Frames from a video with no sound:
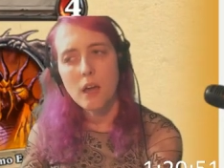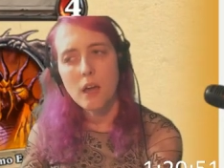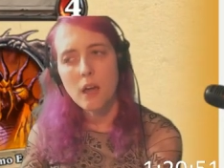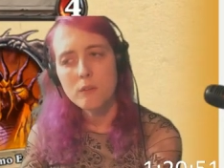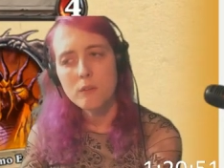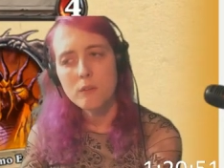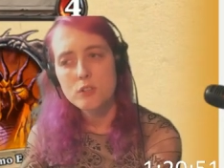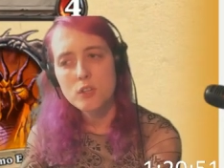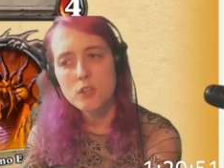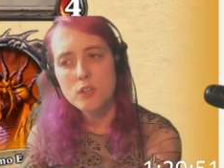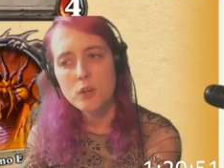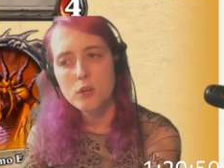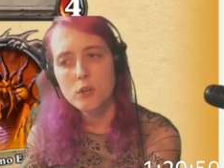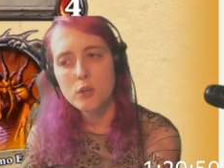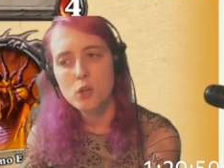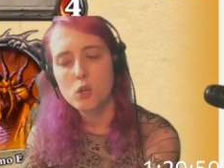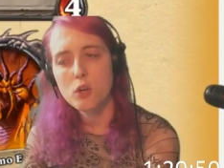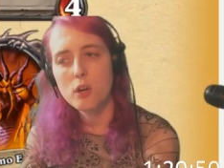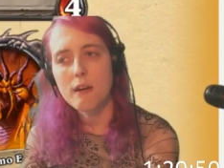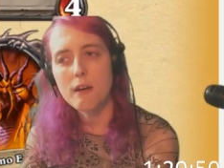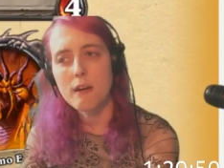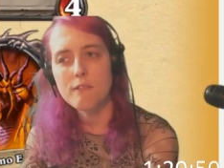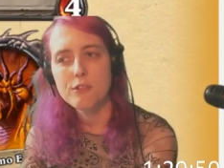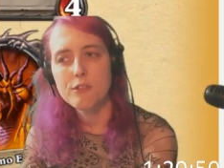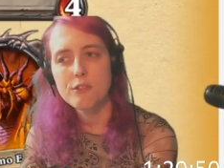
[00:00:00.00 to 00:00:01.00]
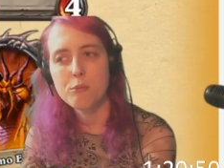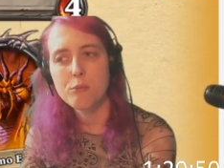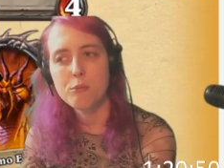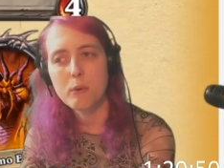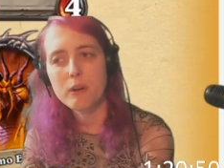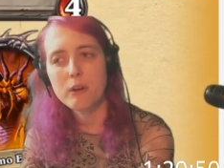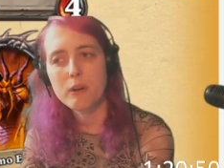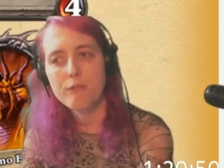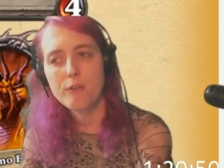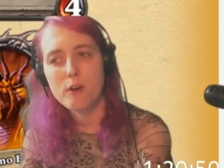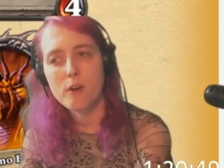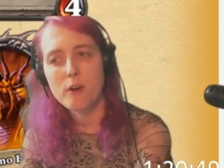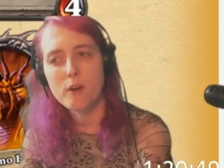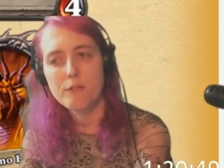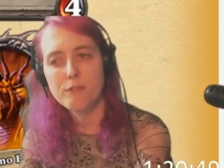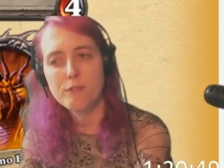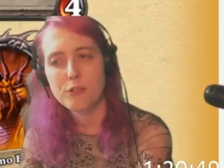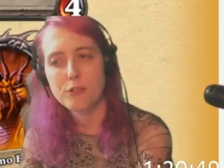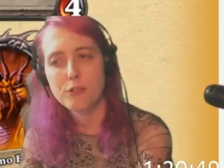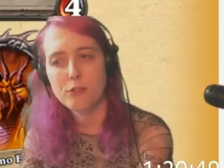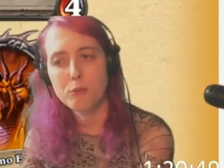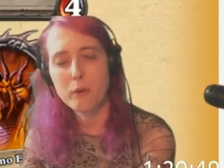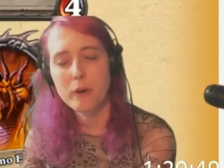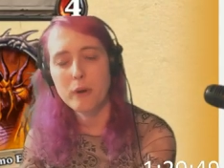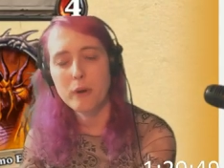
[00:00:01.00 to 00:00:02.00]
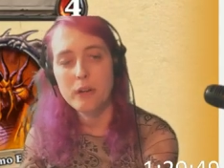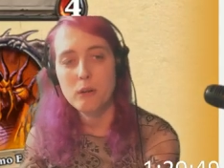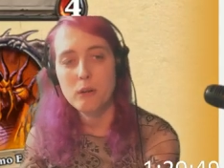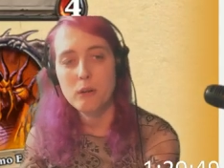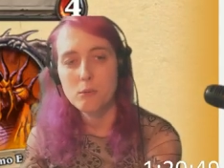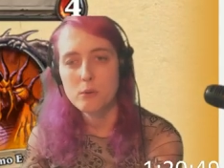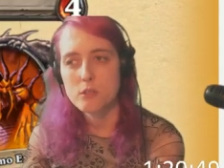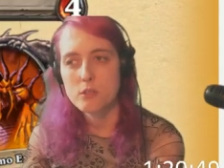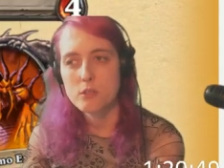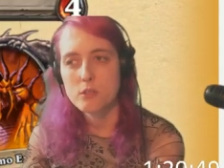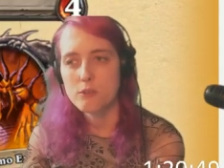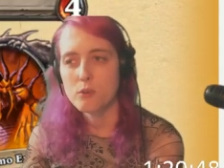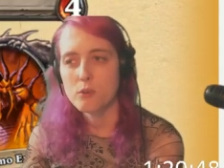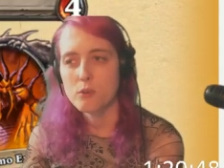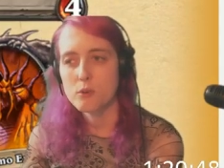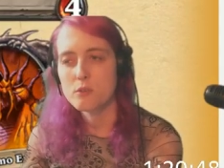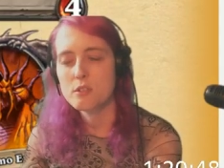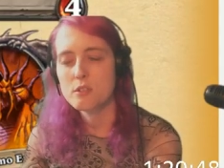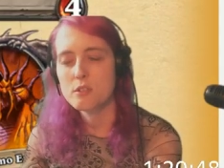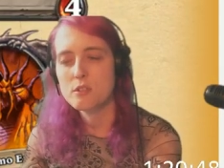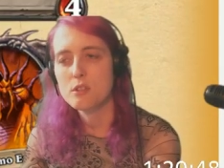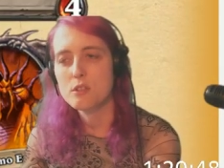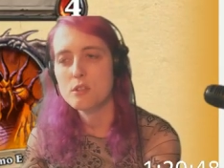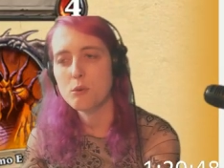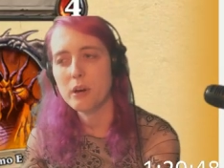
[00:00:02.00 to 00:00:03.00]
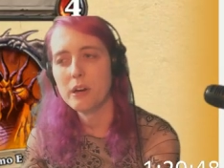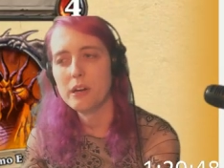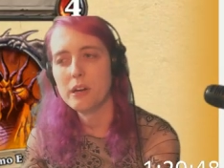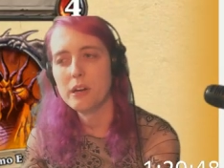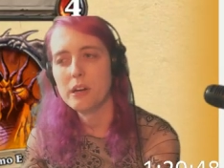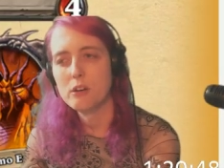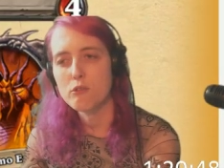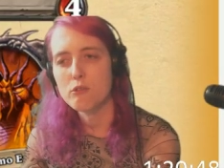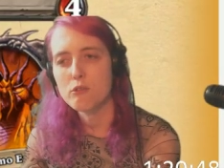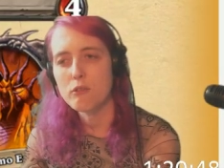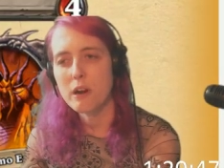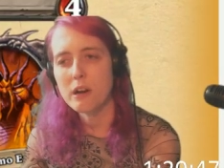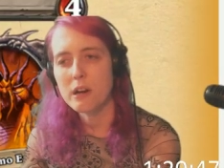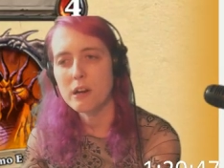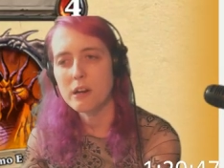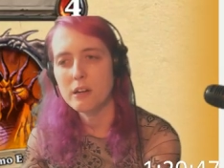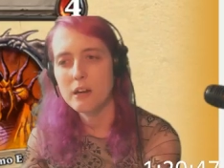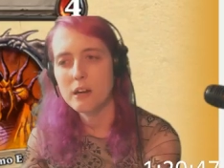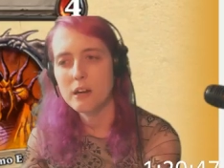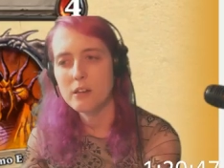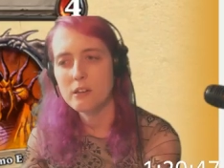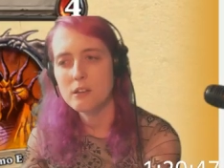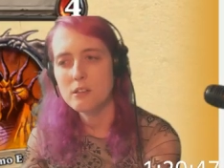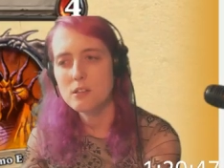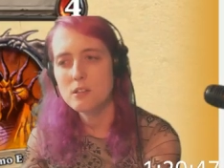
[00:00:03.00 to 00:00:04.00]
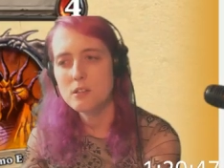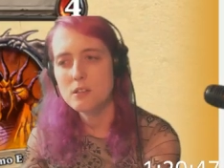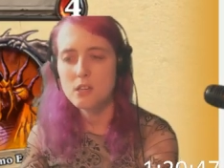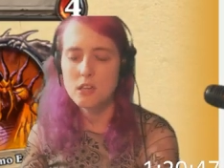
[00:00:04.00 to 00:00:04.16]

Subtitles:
Yeah, so you could have a 3/5 for 3, which of course is great in dragon decks.